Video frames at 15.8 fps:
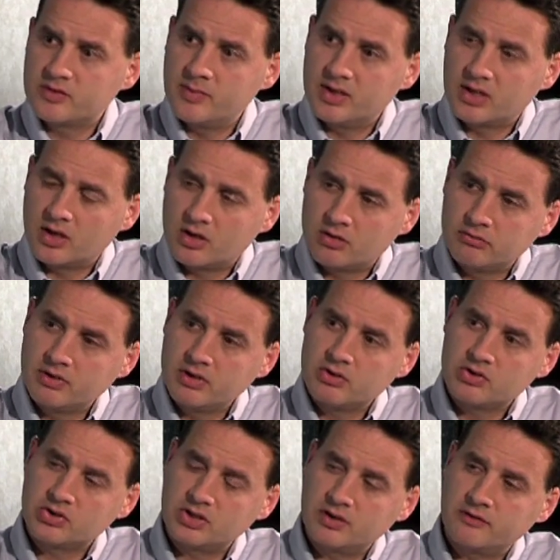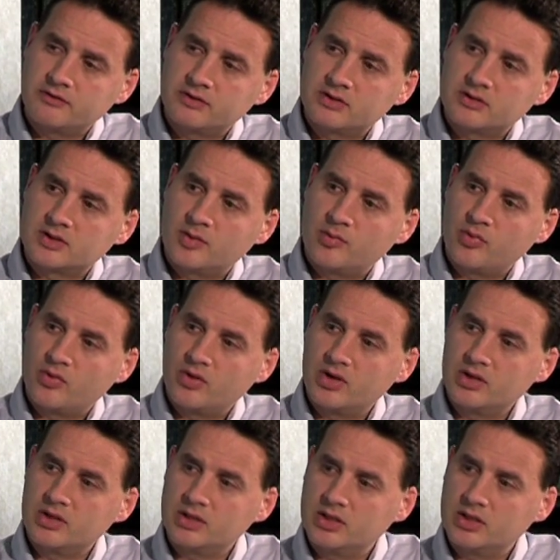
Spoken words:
to make a career shift at some point